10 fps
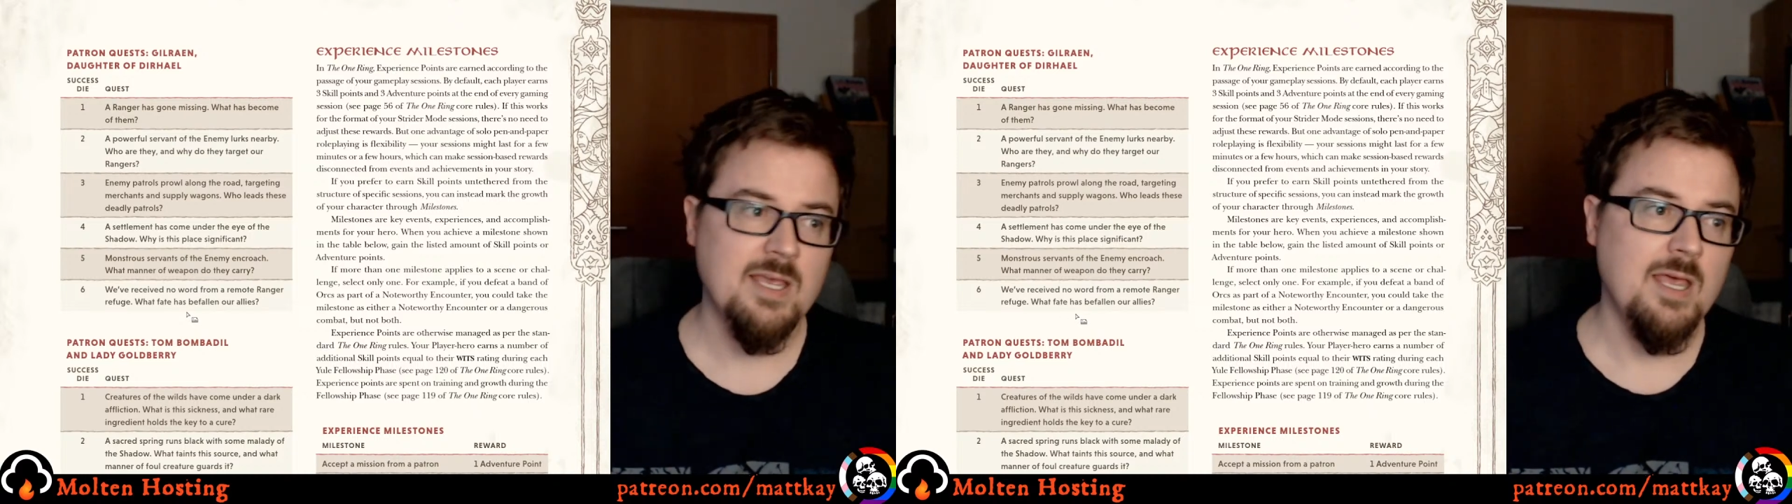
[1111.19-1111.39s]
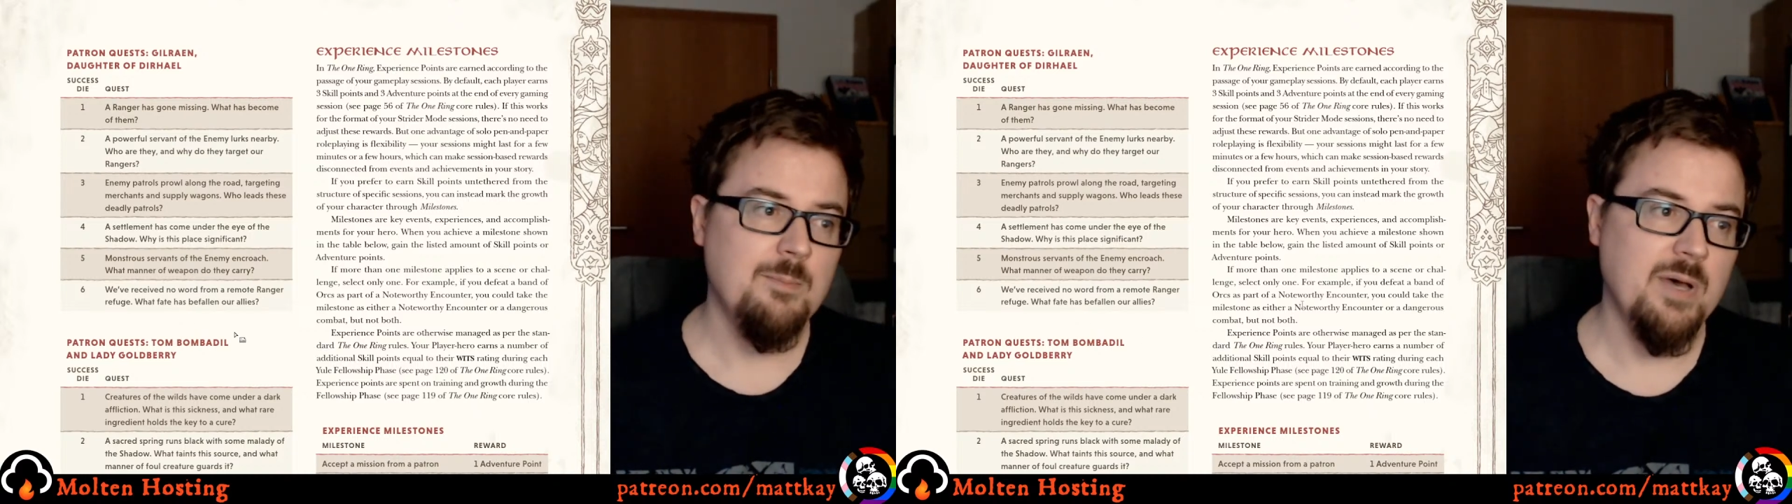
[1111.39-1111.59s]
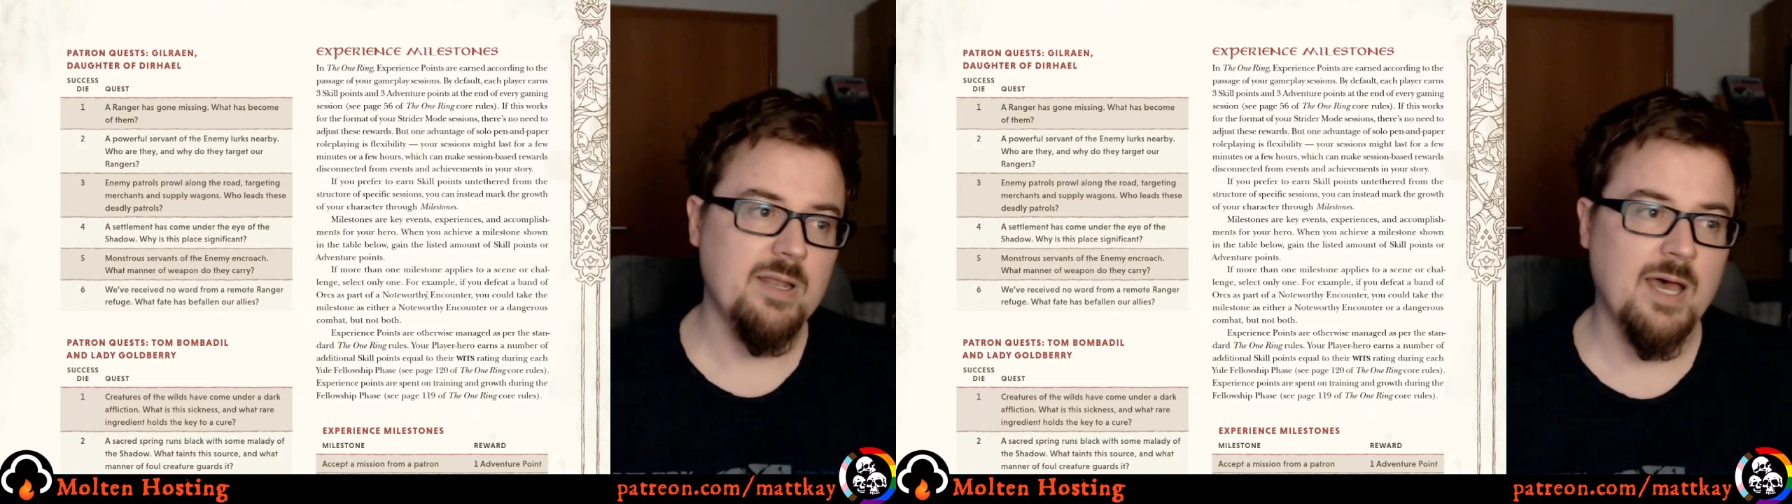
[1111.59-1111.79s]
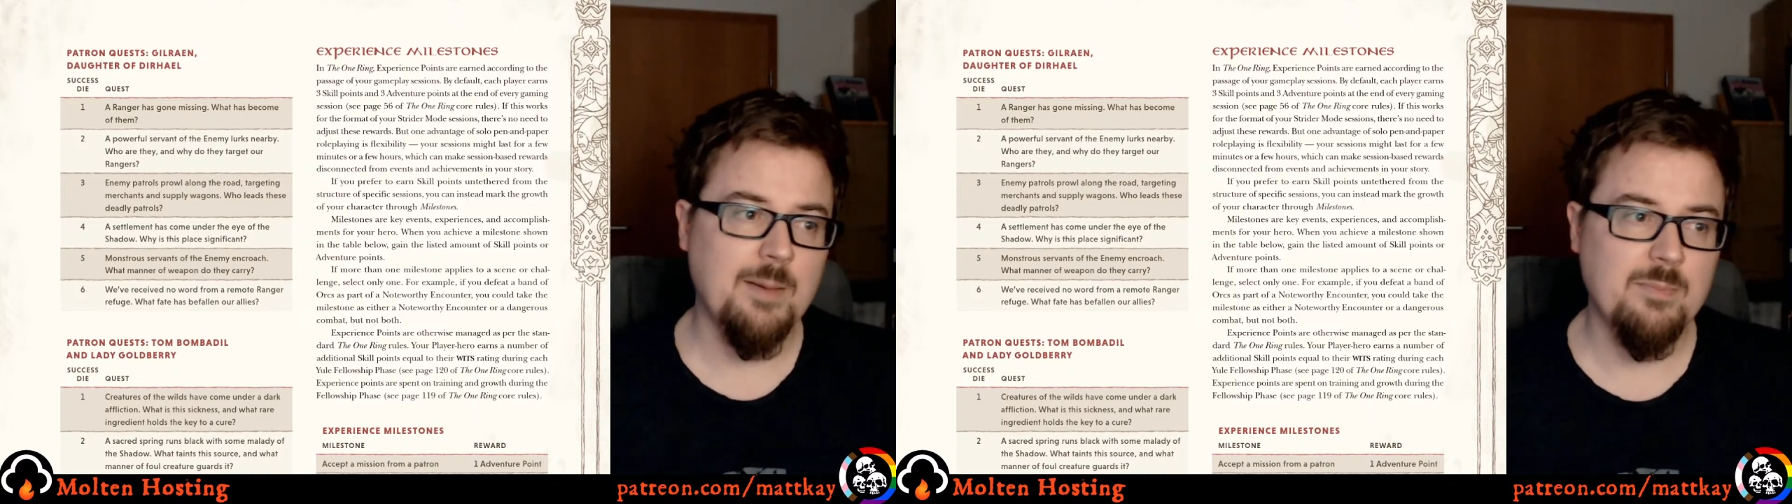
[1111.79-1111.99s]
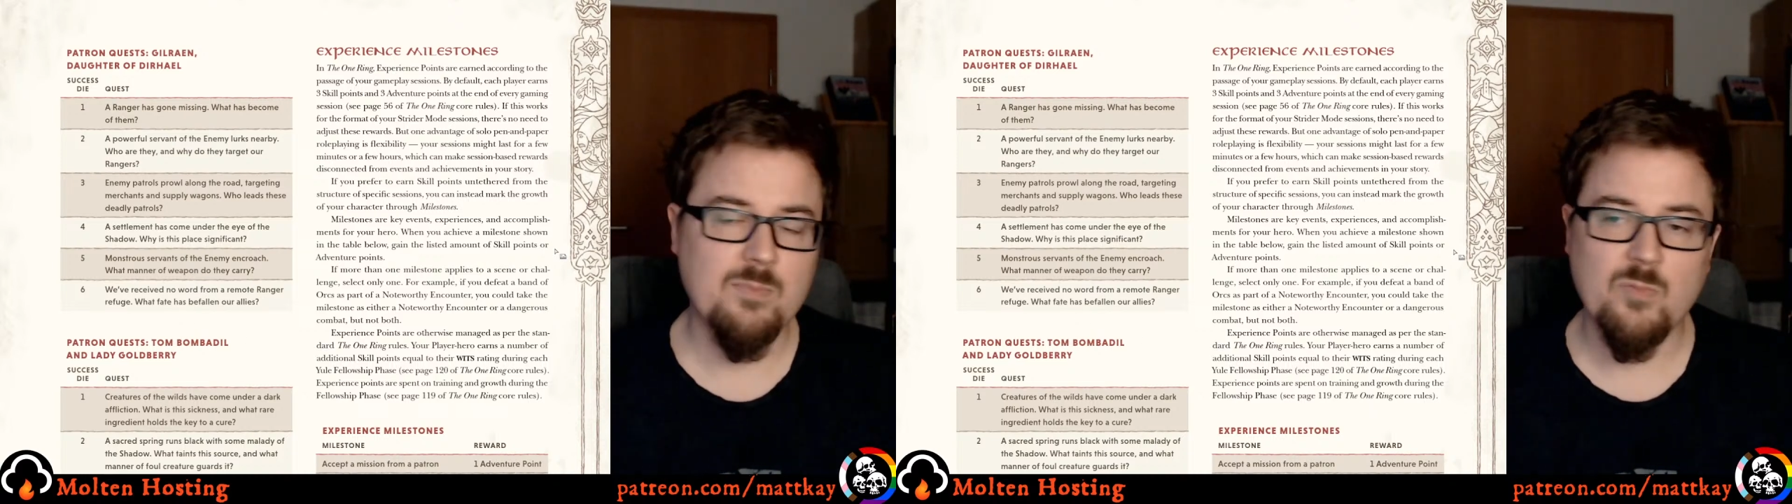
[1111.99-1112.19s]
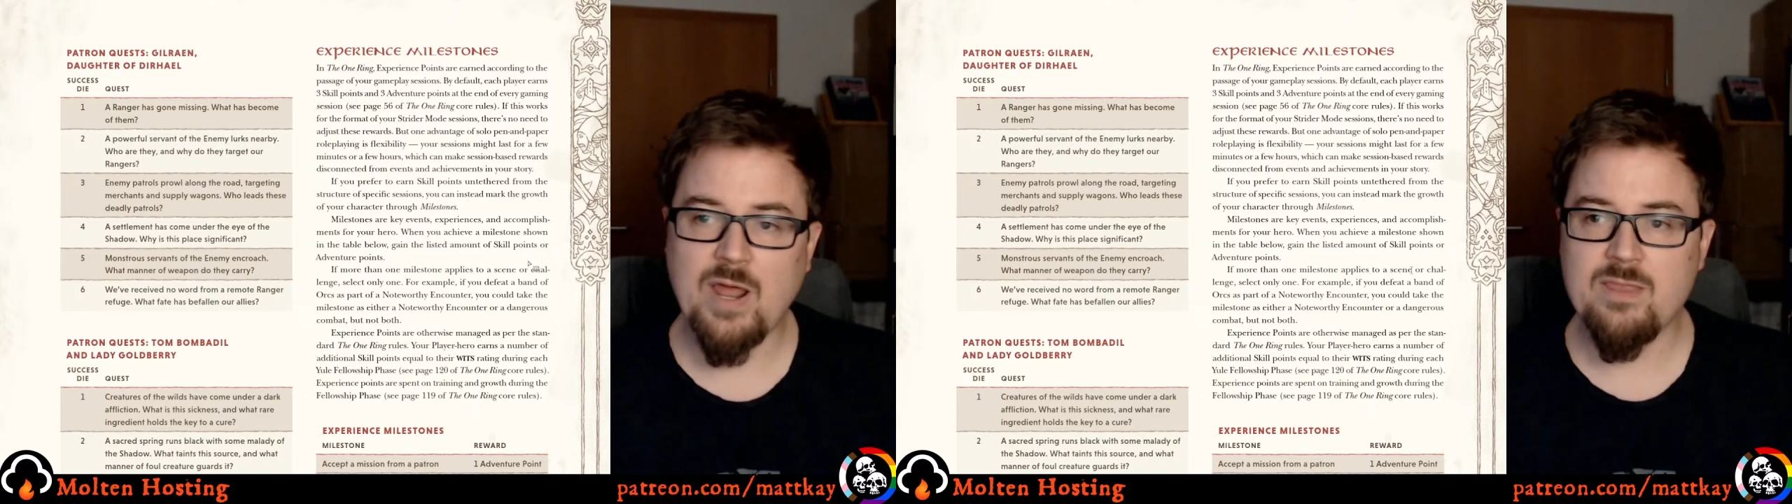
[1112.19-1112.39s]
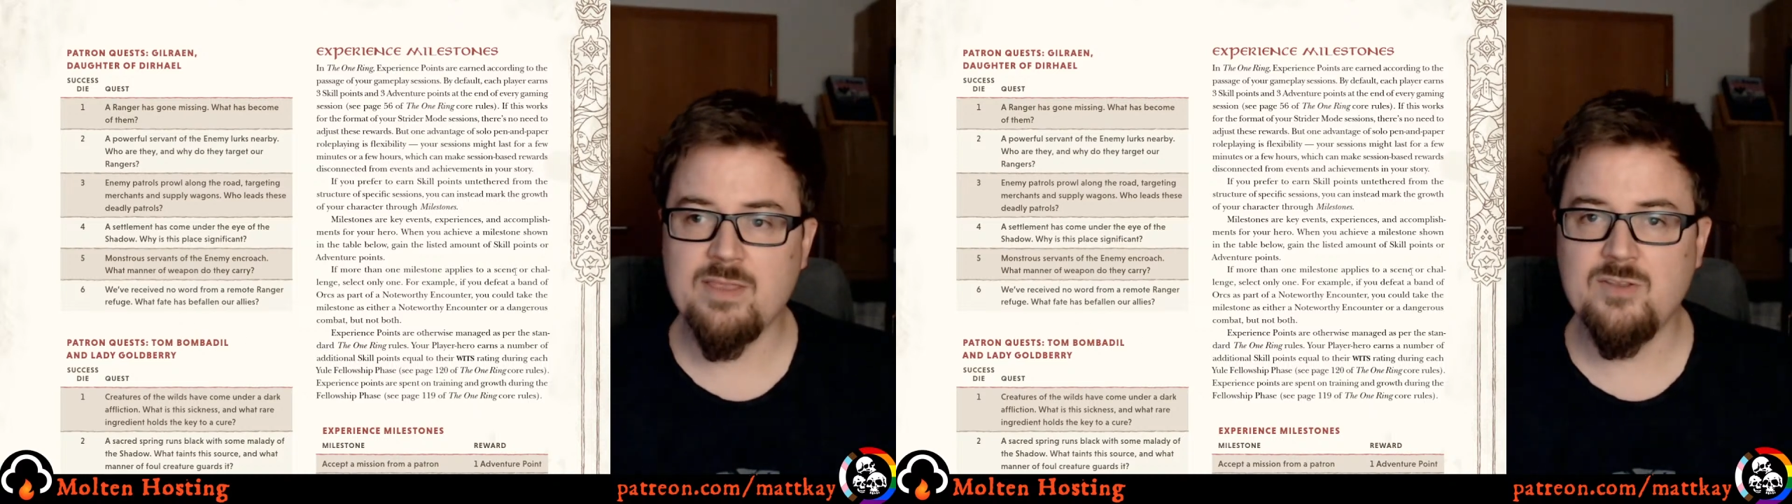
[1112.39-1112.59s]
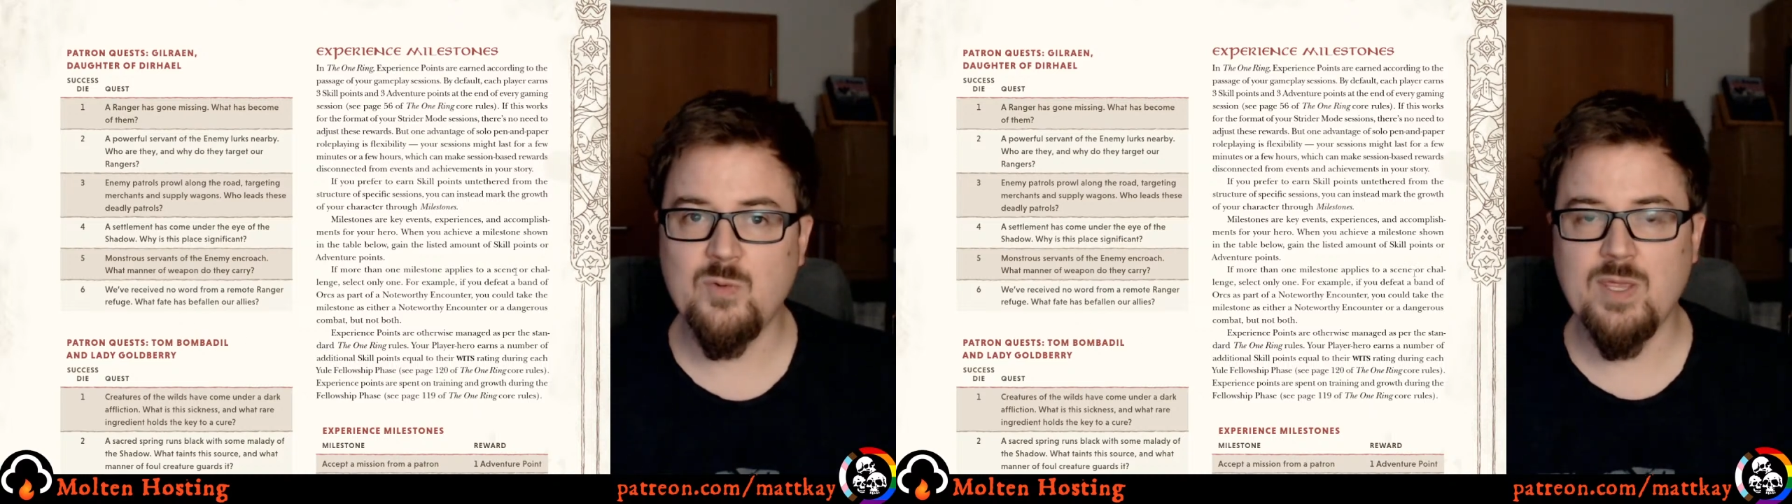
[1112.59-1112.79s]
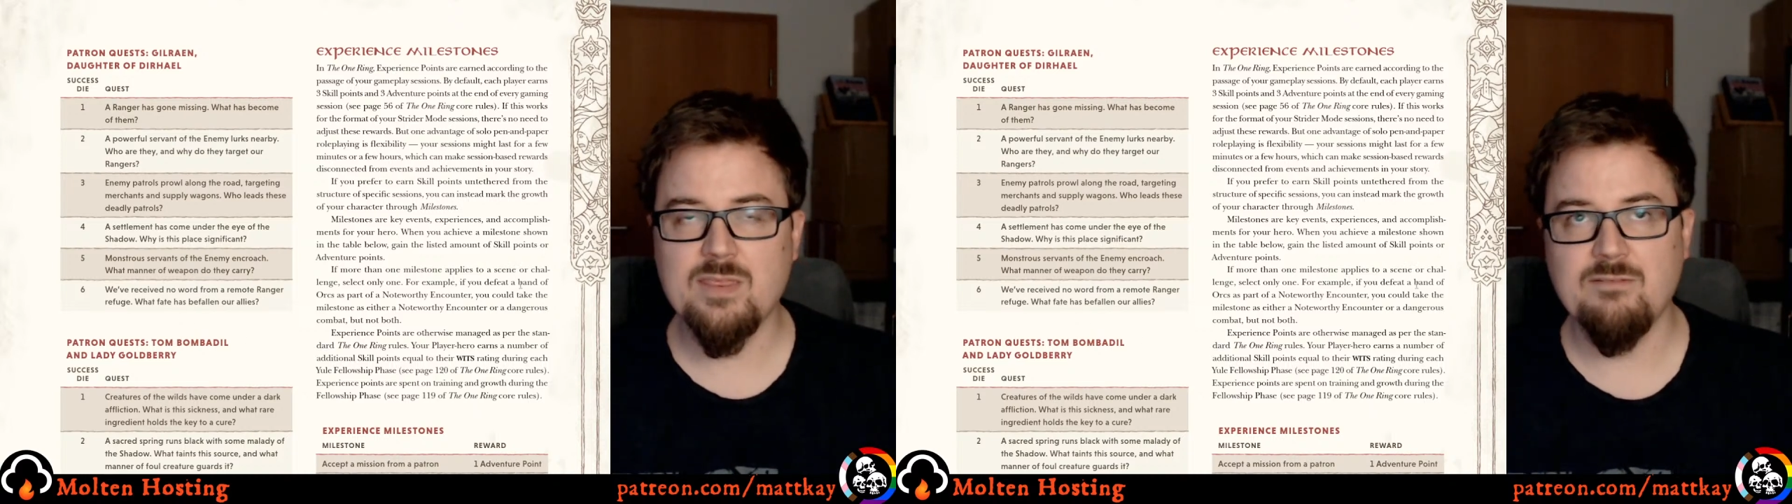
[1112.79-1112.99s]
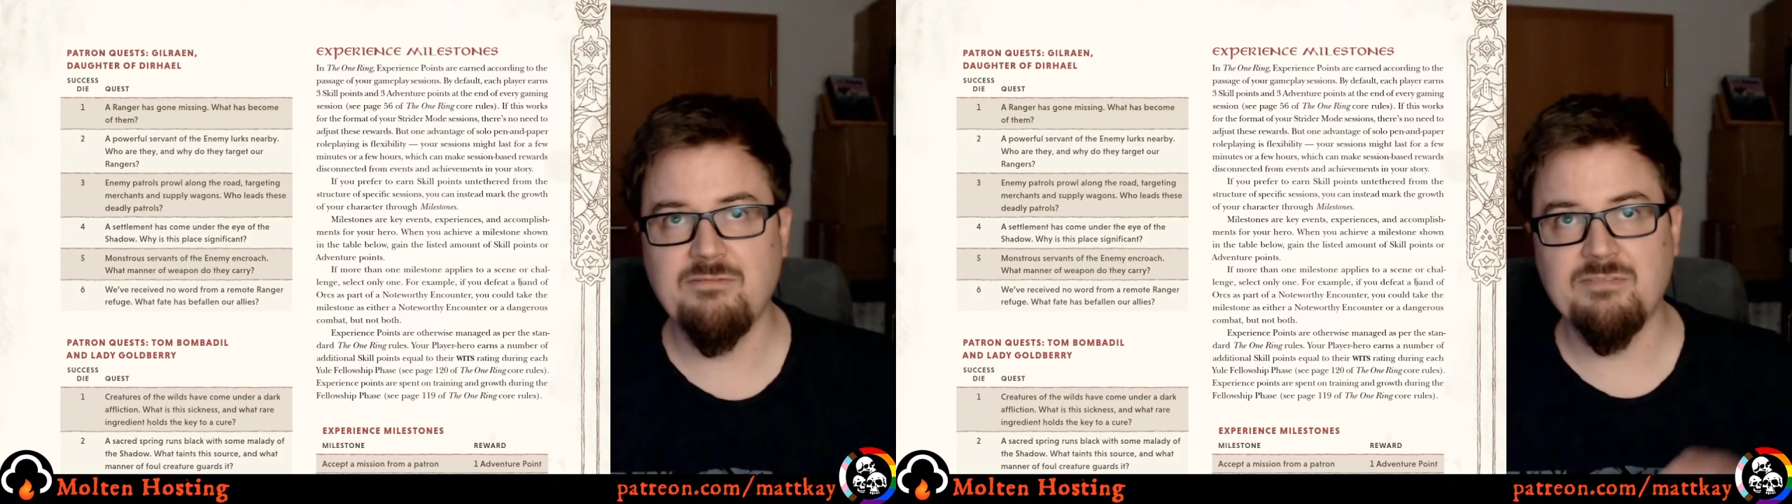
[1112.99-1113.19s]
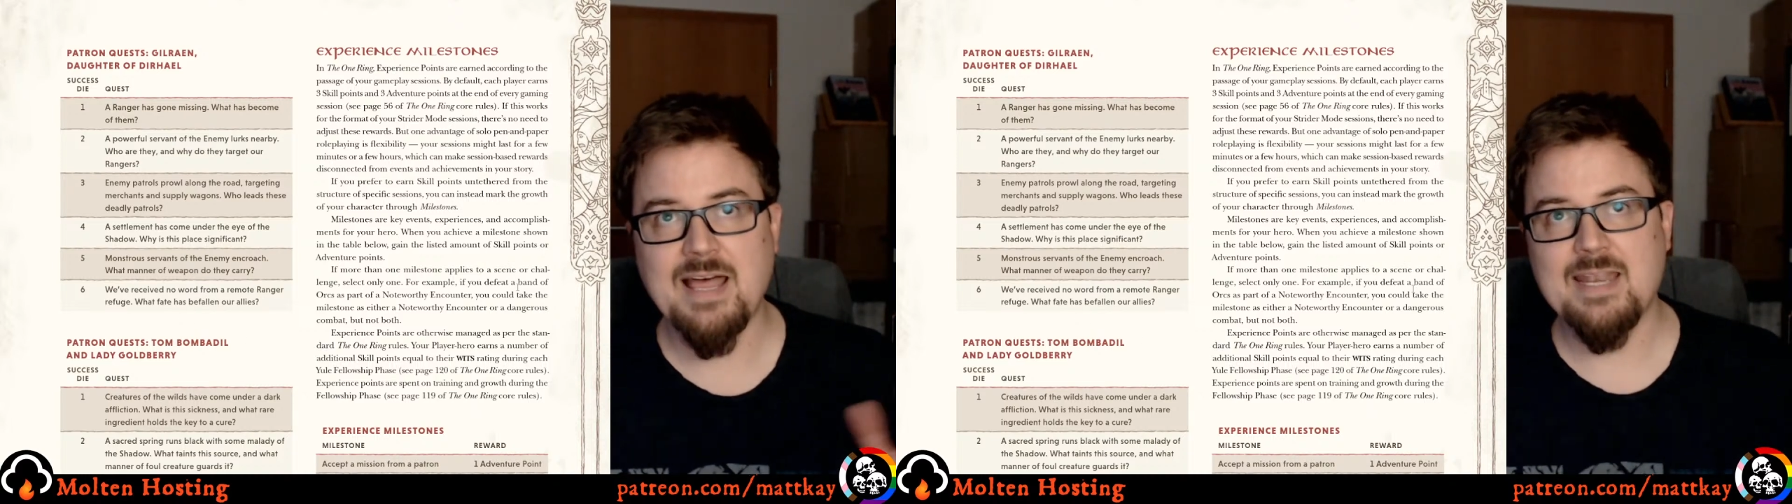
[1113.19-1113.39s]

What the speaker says: But rather than doing the flat